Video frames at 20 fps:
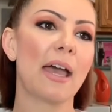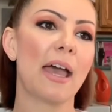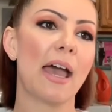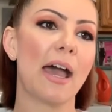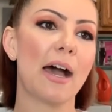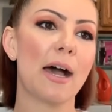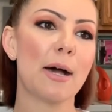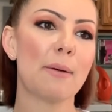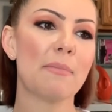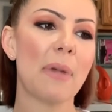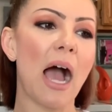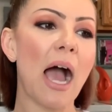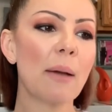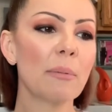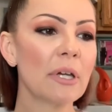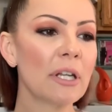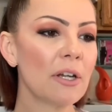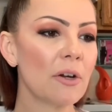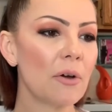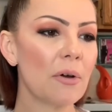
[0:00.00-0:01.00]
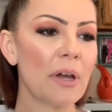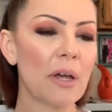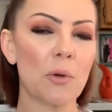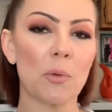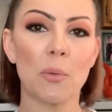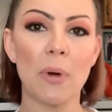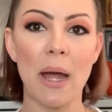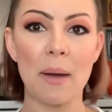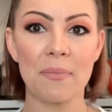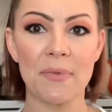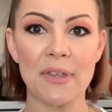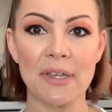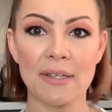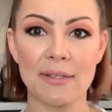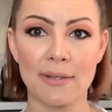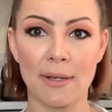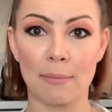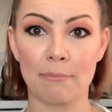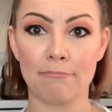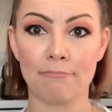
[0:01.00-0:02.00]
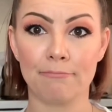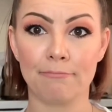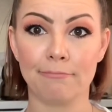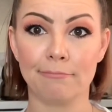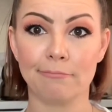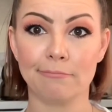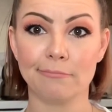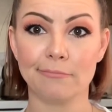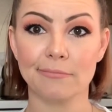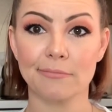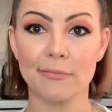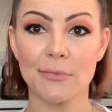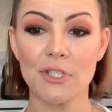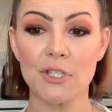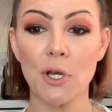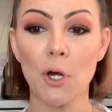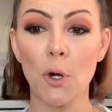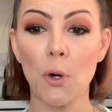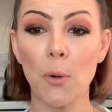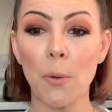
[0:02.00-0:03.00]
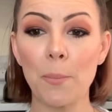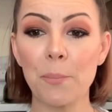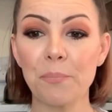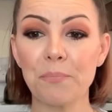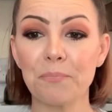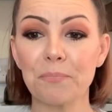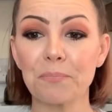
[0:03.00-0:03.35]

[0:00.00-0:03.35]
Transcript: I'm gonna go ahead and wrap things up. So